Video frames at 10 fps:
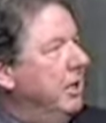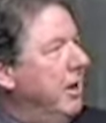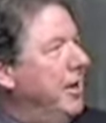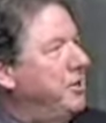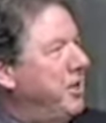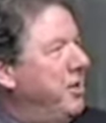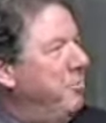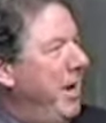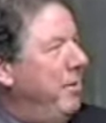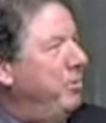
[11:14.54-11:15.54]
got us on the
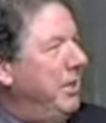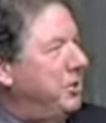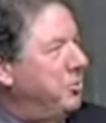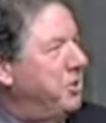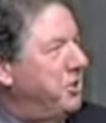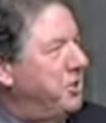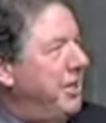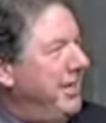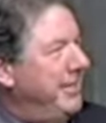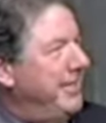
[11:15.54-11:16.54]
map and that's what
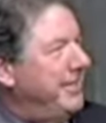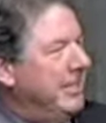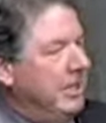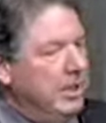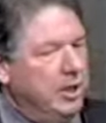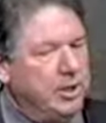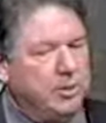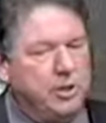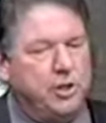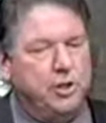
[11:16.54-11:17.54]
sustained us.
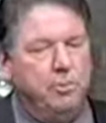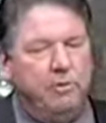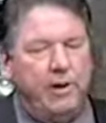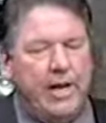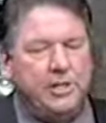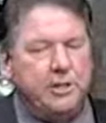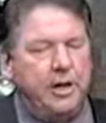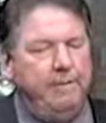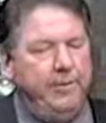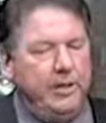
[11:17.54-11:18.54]
So as a
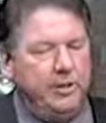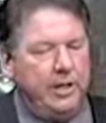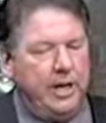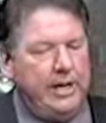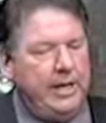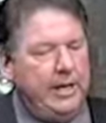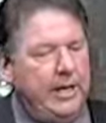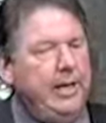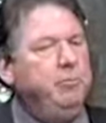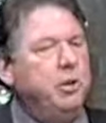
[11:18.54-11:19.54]
supervisor, I feel that I need to
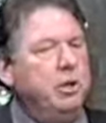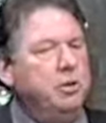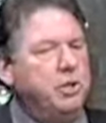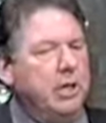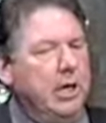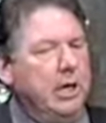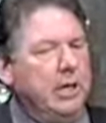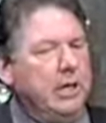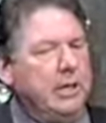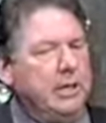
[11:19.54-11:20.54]
keep those
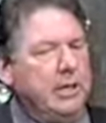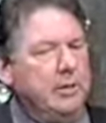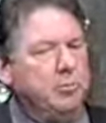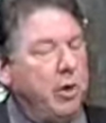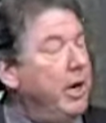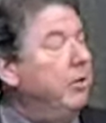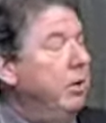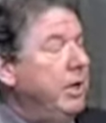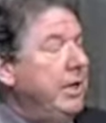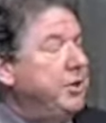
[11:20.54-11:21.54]

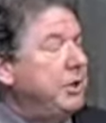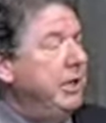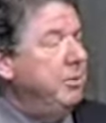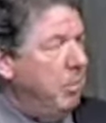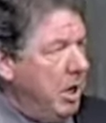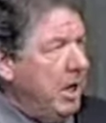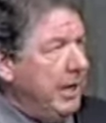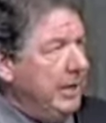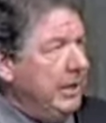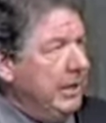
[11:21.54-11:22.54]
priorities in mind.
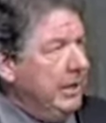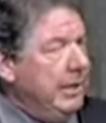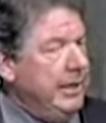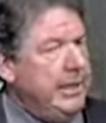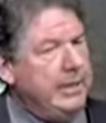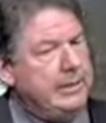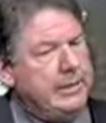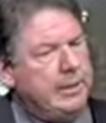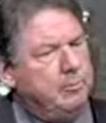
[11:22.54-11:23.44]
And